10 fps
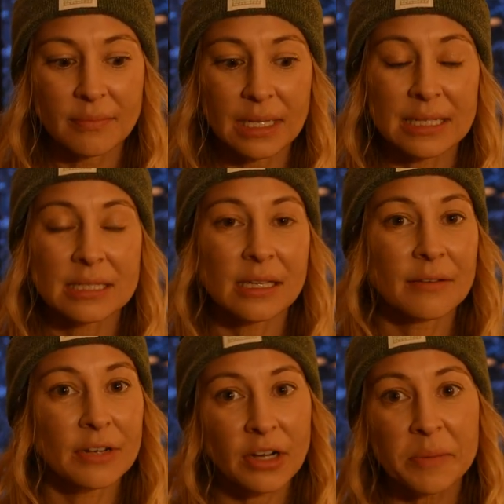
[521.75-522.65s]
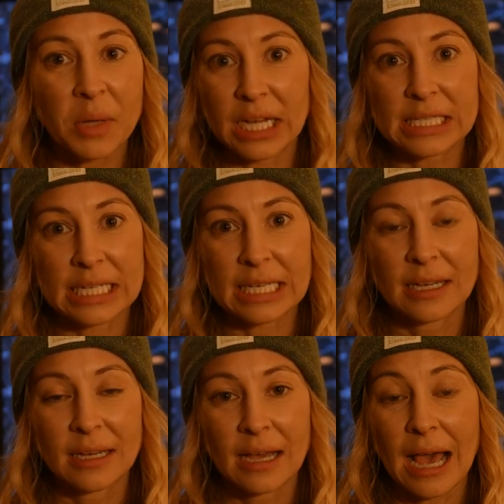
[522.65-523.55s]
It's very pricey,
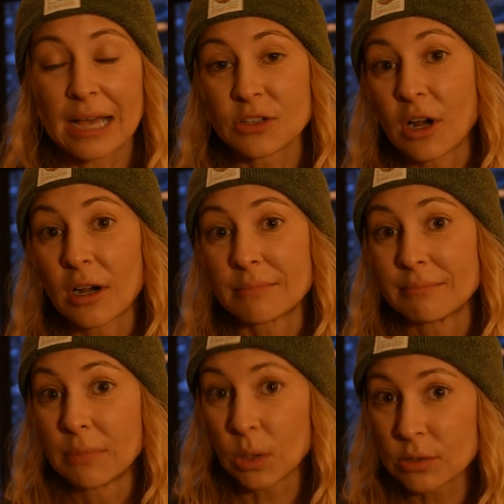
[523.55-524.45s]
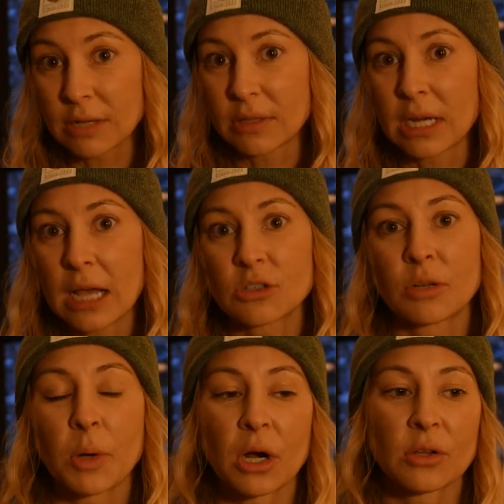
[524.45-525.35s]
as are most of the
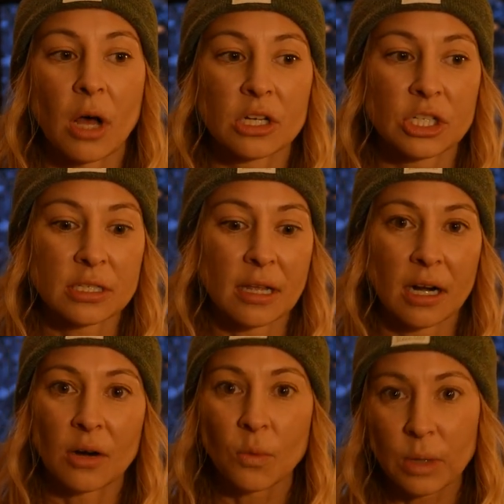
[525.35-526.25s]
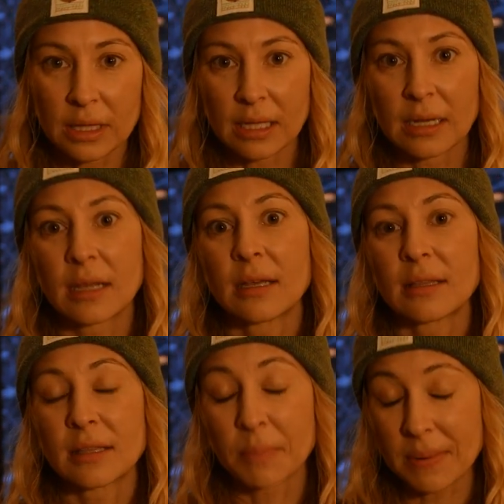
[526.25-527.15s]
national park lodges that are within
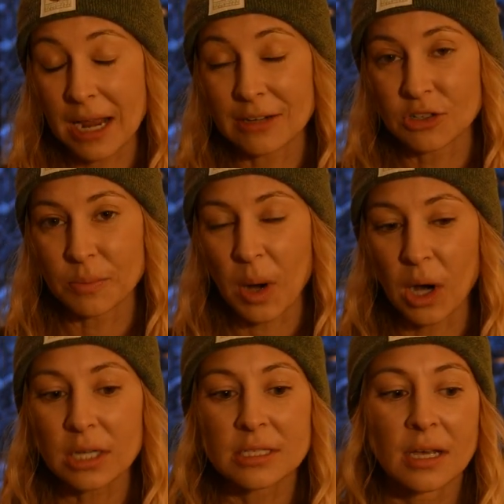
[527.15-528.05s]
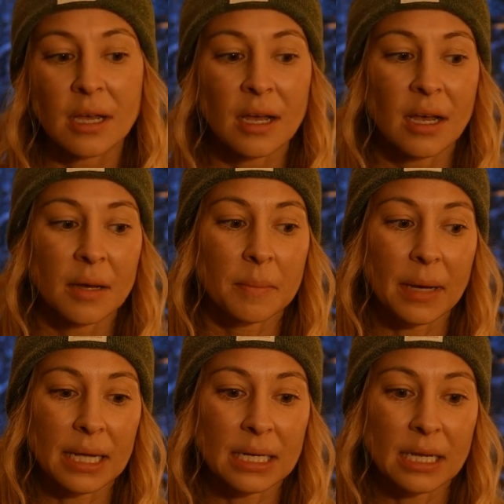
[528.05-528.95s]
the national parks,
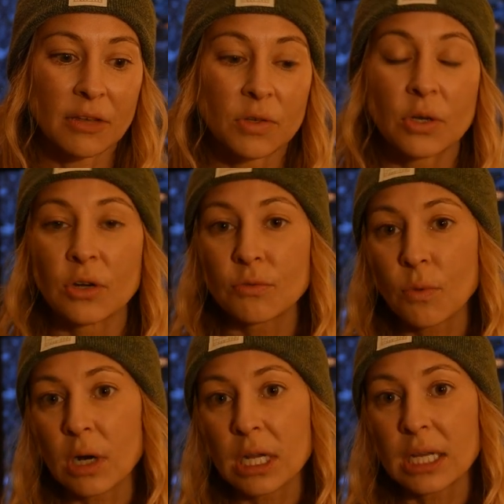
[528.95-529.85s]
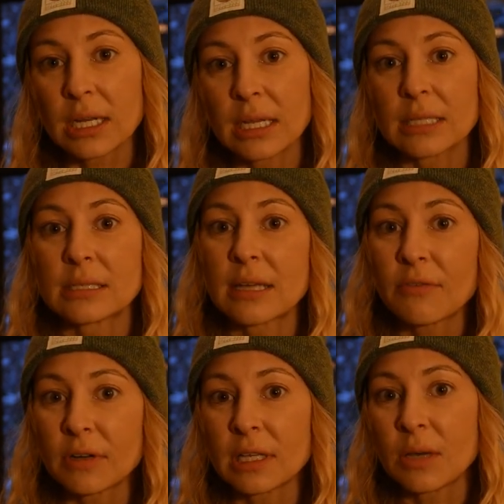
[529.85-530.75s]
but if you can afford it, it's
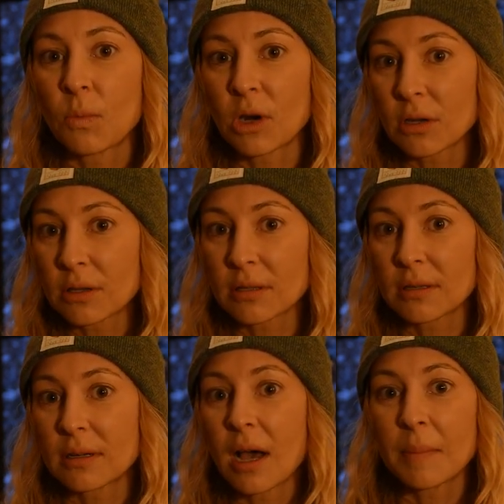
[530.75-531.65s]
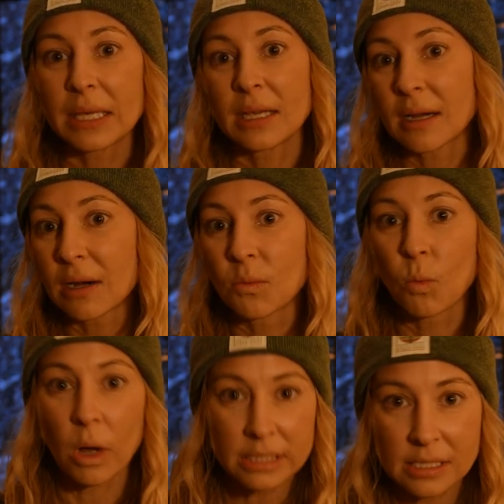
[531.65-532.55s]
definitely worth coming here
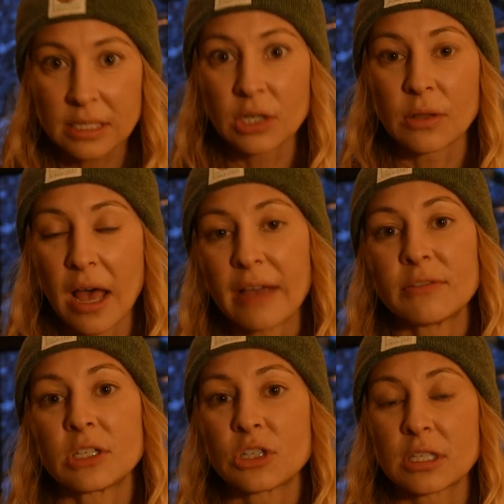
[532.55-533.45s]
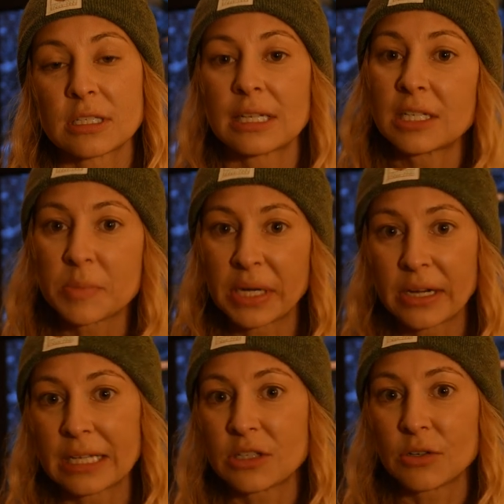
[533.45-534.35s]
once in your life to just
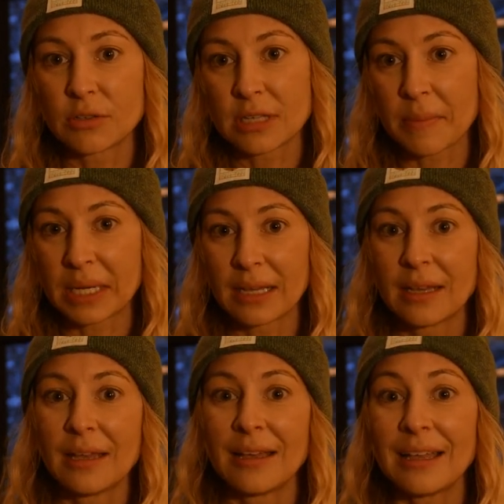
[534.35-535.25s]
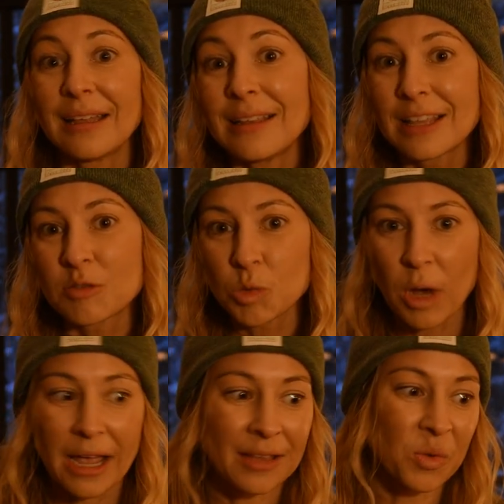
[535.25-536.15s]
experience Yosemite in this
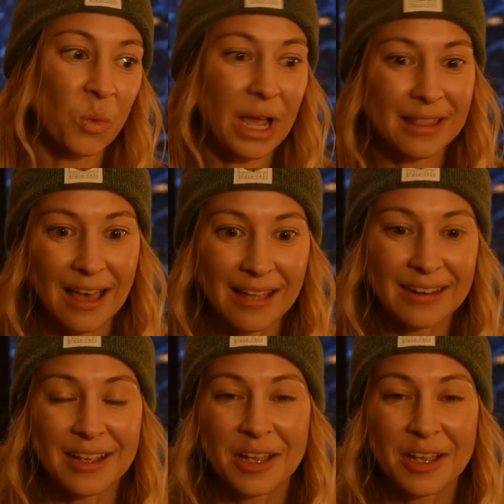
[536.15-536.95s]
way, in the way that,